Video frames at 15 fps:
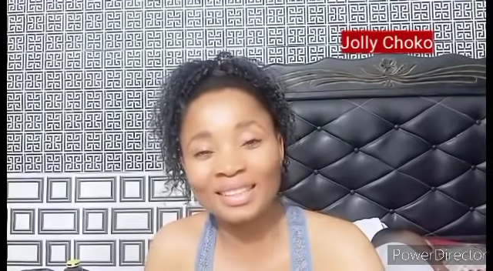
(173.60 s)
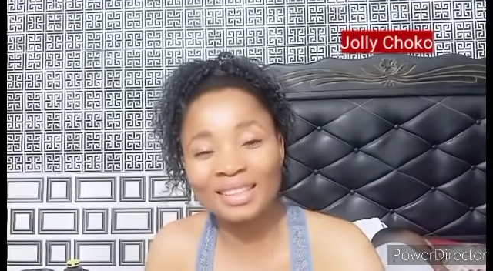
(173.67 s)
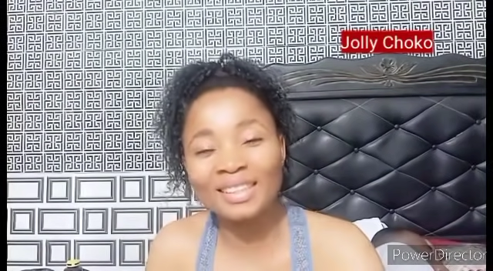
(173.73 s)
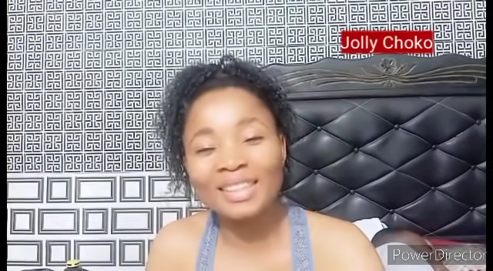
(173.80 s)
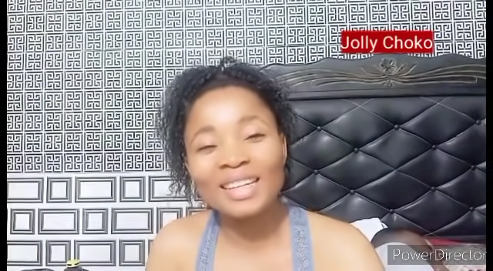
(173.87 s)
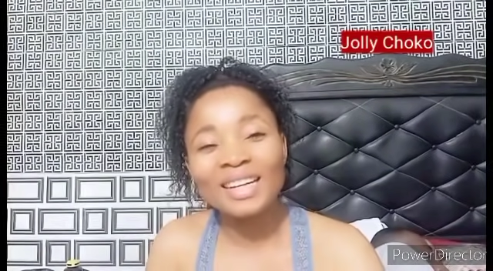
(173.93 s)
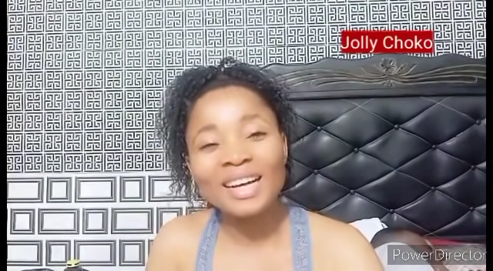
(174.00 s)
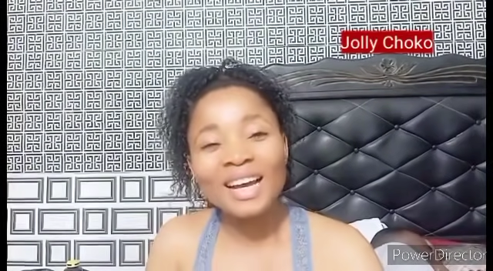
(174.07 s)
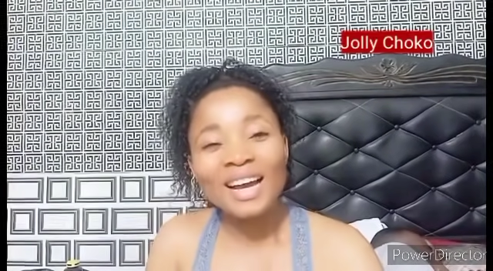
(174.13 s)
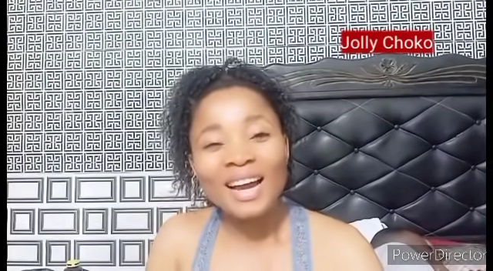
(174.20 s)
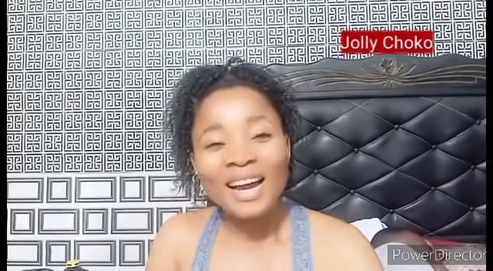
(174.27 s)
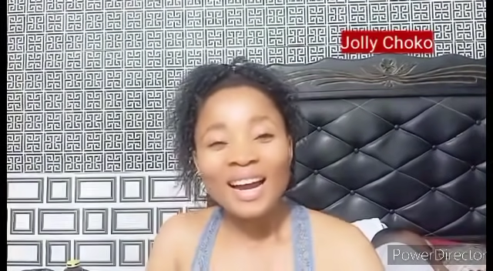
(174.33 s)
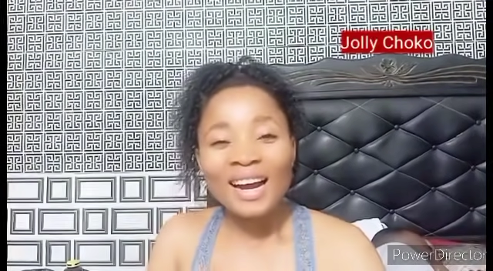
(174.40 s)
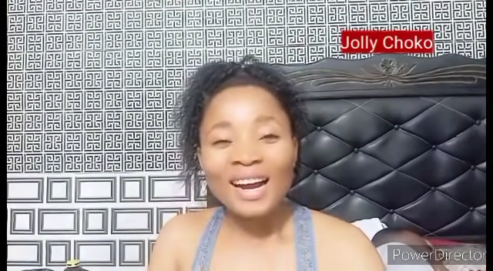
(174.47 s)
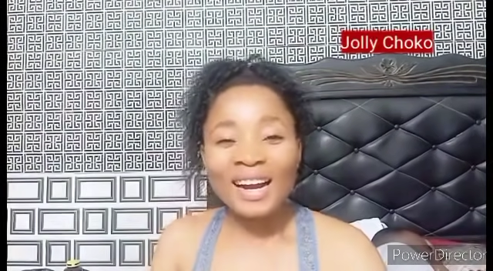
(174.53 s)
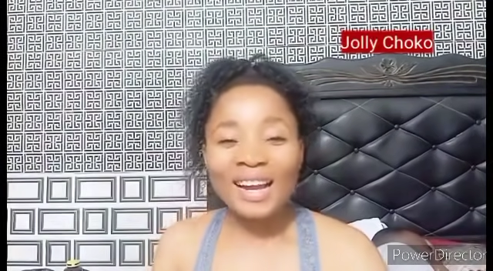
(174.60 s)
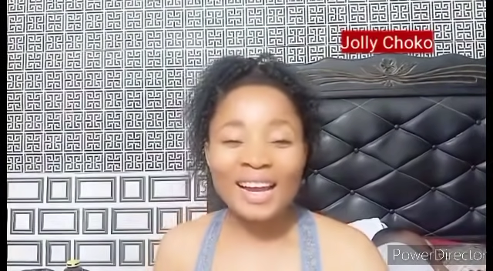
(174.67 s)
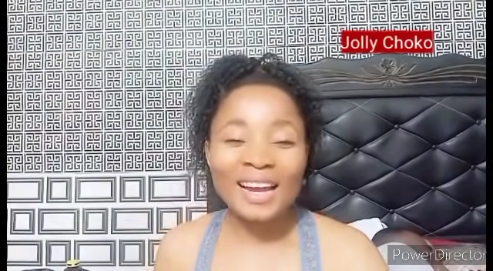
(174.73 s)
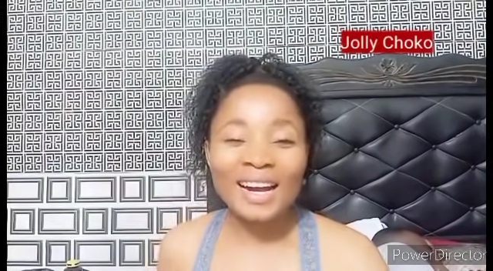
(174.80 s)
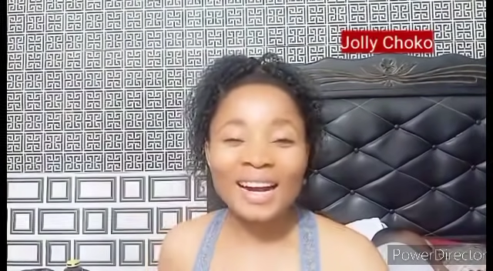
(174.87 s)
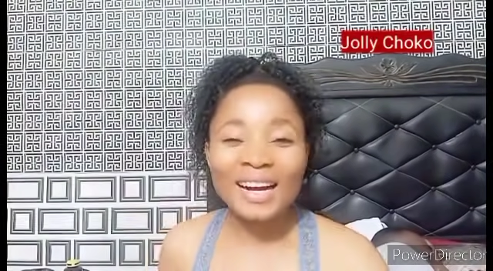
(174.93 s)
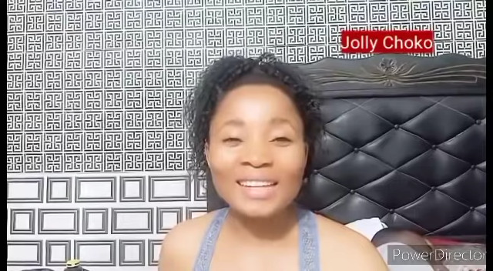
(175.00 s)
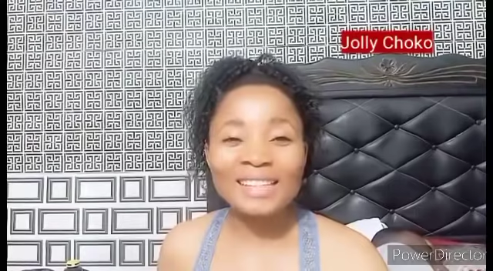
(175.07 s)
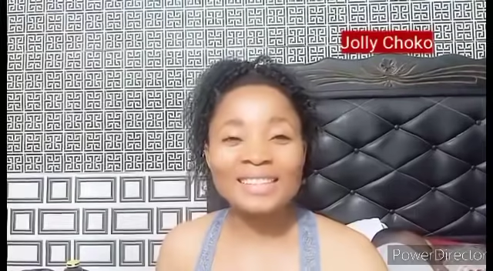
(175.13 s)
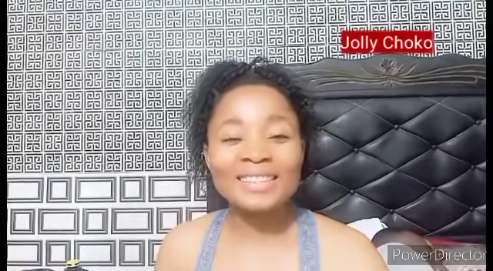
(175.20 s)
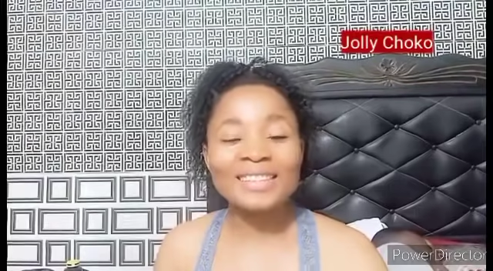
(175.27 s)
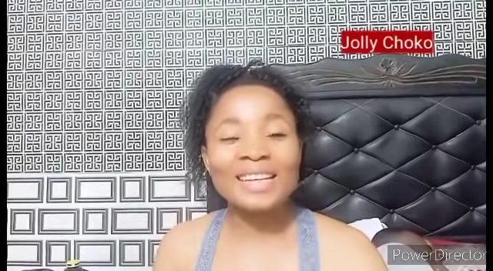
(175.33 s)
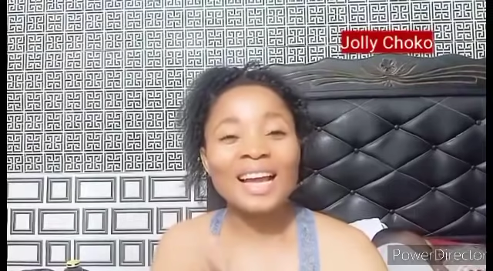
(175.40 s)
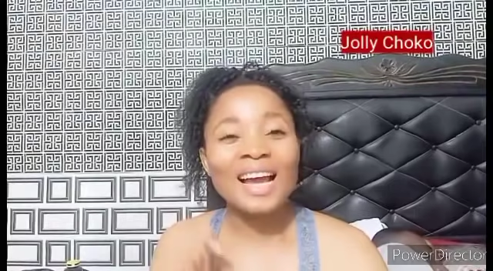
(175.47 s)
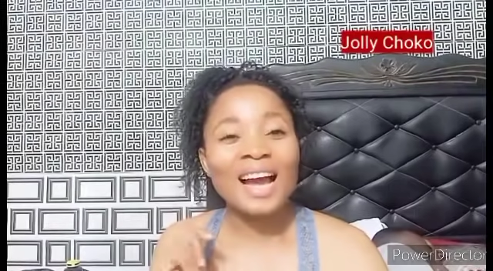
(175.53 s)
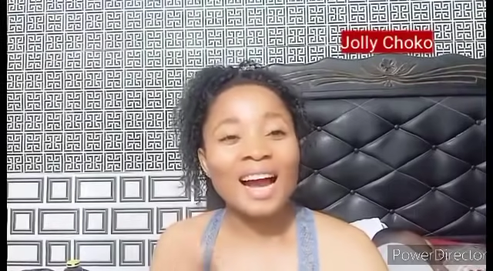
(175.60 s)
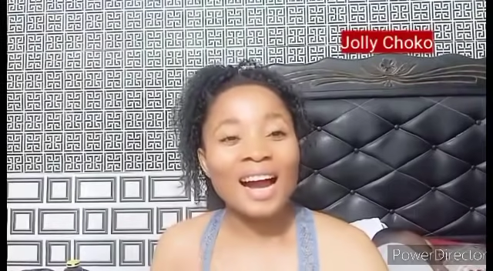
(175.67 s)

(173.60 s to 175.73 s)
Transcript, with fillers: okay guys